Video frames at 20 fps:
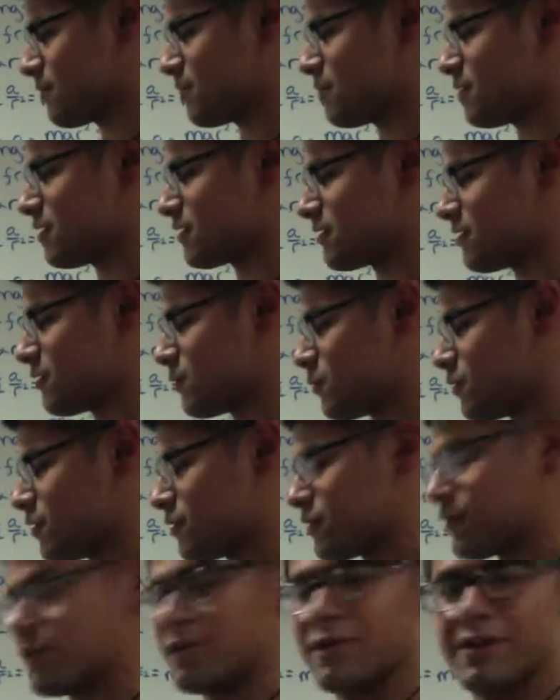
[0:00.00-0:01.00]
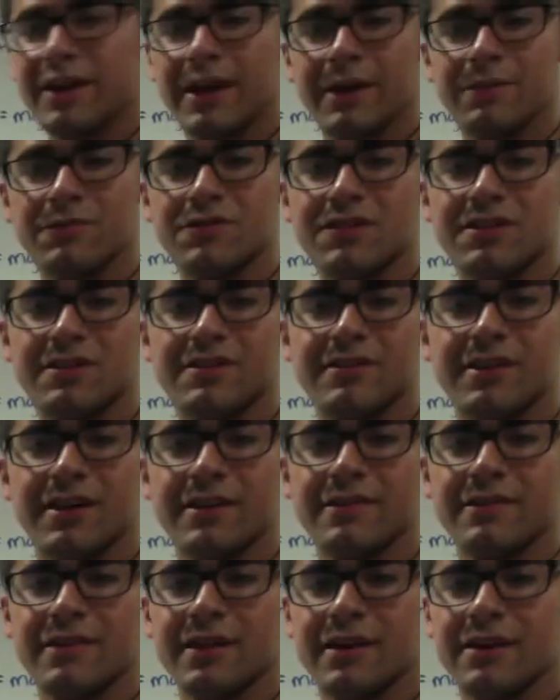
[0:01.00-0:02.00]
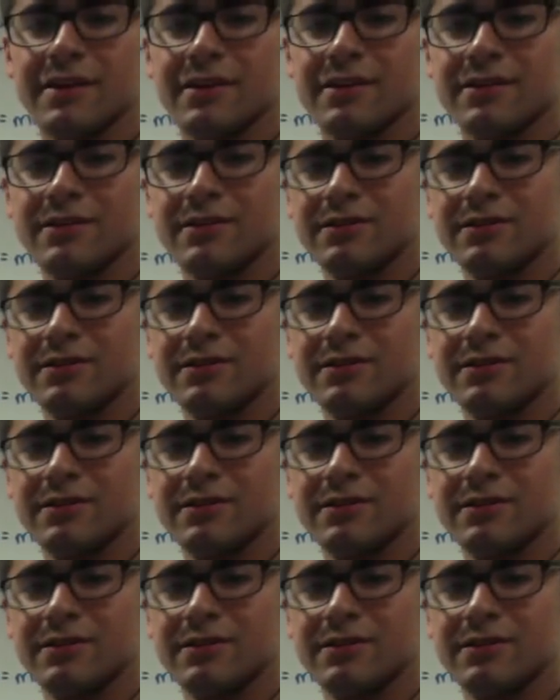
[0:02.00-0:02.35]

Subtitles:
Plugged in 1/3 mg sine theta,